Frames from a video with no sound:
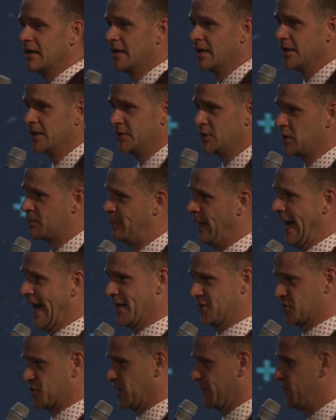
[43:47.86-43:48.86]
Youth
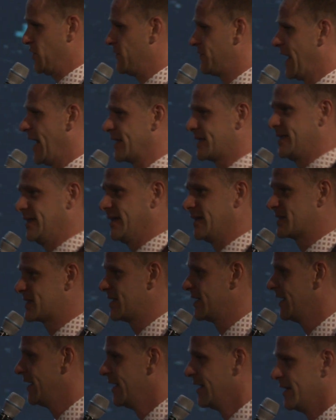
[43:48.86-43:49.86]
pastors, if you've got kids
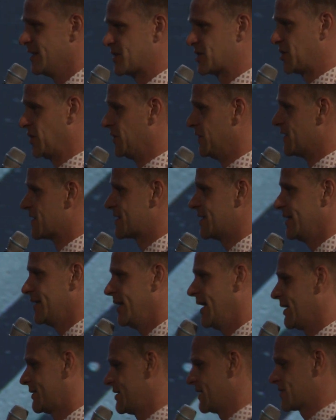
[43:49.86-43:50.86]
and students
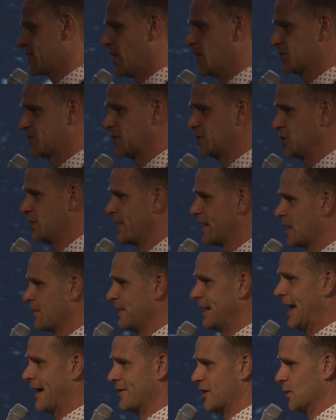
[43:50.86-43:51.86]
at this altar, you better be
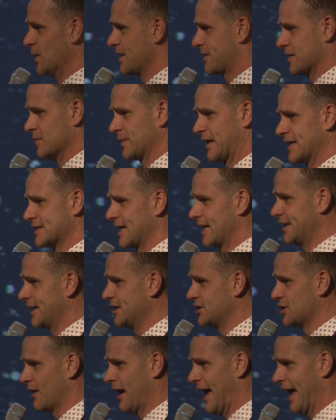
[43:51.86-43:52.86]
down here with them because they need
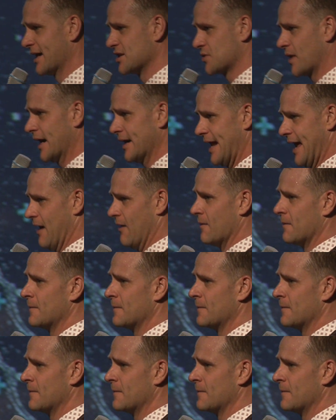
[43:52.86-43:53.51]
your hands right now.